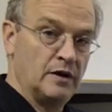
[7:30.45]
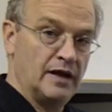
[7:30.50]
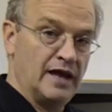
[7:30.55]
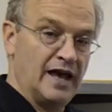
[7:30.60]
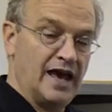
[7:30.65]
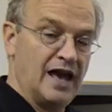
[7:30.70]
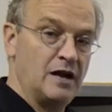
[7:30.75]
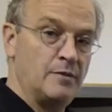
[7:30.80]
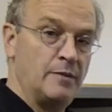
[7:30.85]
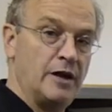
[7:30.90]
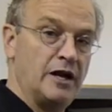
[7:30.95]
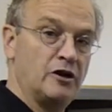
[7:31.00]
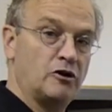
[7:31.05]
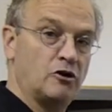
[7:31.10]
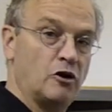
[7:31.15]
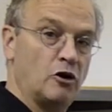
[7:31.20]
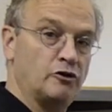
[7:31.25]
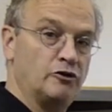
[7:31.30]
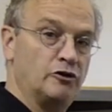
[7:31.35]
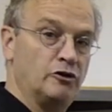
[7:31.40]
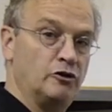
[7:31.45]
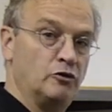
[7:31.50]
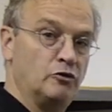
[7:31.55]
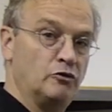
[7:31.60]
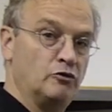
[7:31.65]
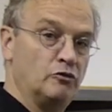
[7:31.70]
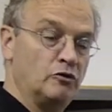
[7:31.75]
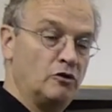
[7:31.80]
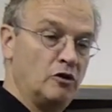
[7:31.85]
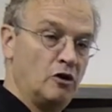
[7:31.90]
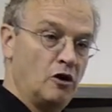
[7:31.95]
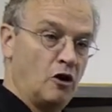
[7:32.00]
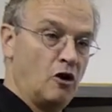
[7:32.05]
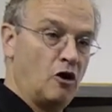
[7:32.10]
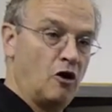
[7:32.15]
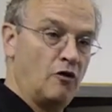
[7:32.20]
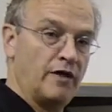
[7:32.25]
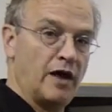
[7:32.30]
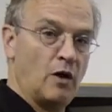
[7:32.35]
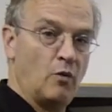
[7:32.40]
animated cartoon
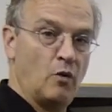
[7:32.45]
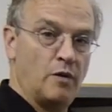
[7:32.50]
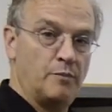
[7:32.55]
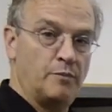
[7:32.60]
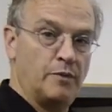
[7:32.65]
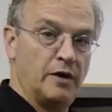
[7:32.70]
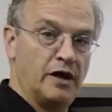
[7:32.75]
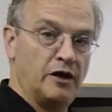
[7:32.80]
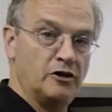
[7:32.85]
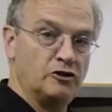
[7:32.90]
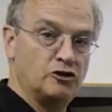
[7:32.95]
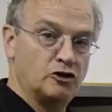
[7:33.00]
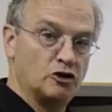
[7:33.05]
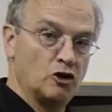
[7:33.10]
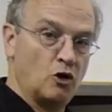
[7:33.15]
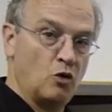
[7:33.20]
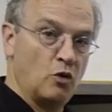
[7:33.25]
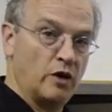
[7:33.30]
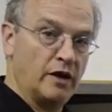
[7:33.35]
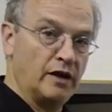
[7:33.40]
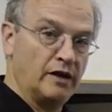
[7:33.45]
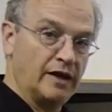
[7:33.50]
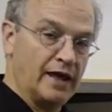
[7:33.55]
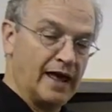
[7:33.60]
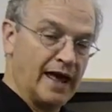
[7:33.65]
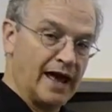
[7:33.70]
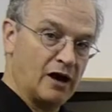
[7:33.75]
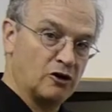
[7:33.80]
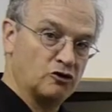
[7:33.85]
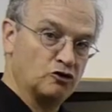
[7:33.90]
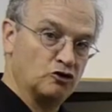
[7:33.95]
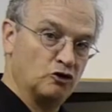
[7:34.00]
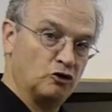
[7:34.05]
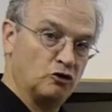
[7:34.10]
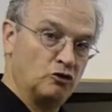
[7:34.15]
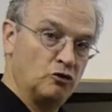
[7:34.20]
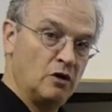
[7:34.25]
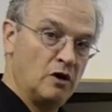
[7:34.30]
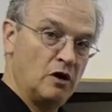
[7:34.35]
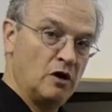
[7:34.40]
on that webpage showing the
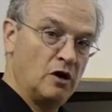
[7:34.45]
actual